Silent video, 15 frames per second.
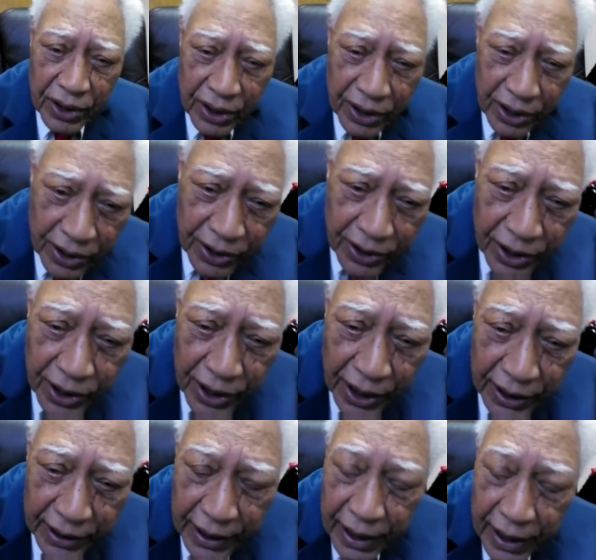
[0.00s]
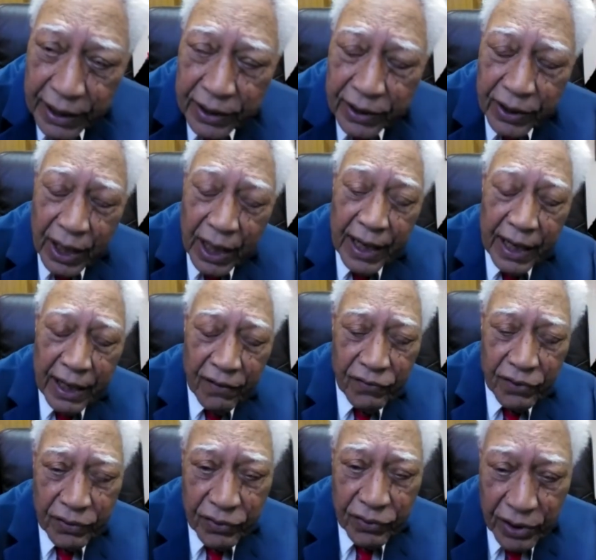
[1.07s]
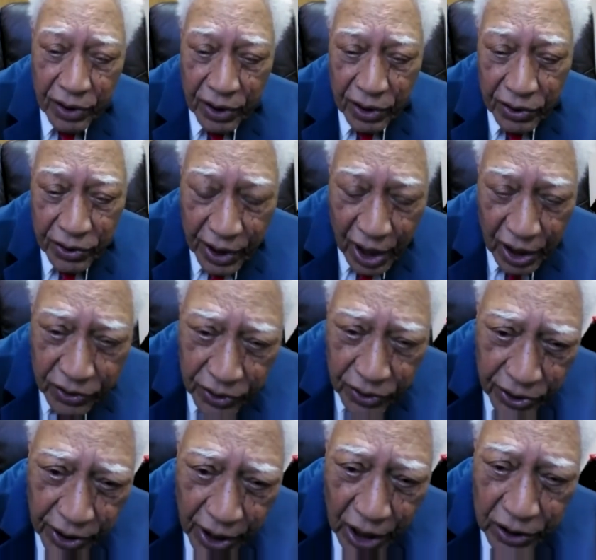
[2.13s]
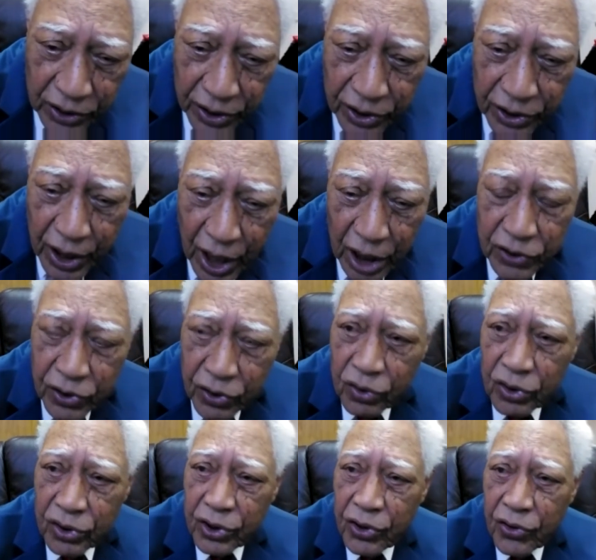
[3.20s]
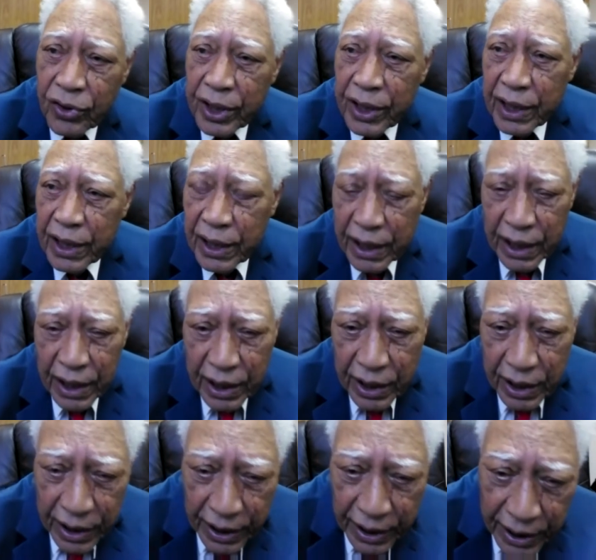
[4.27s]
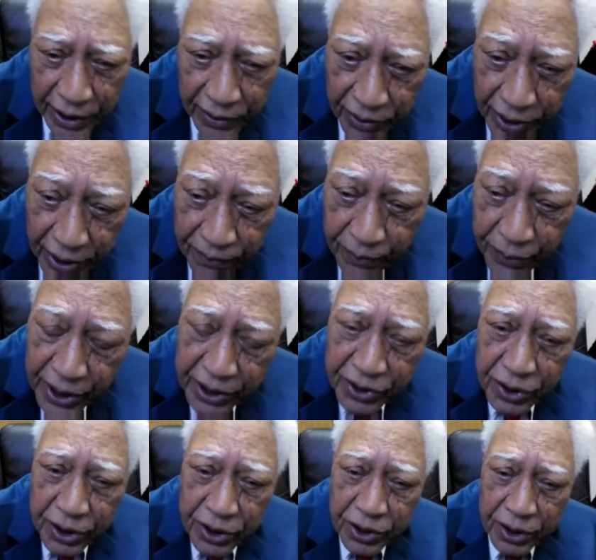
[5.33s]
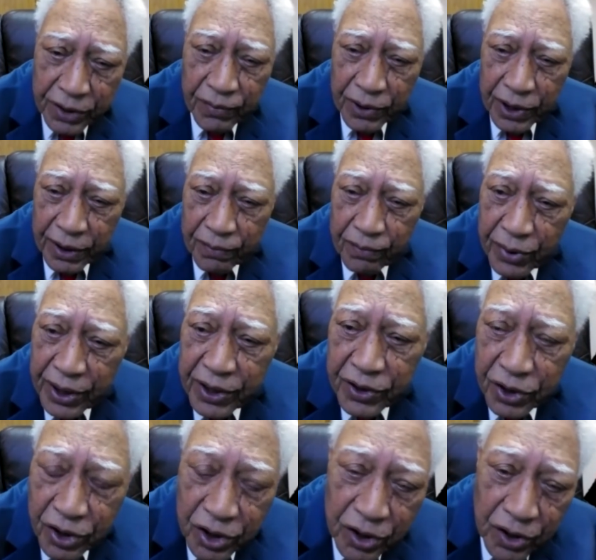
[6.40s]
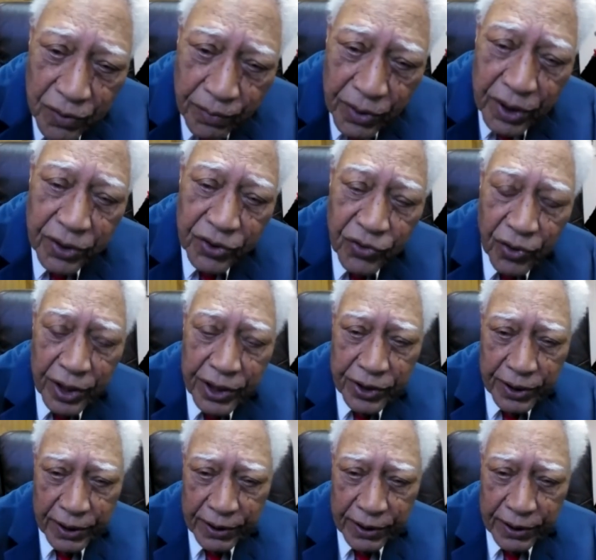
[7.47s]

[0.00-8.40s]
and, I got I have a, a doc, doc, doctoral degree and, and business and, and business administration.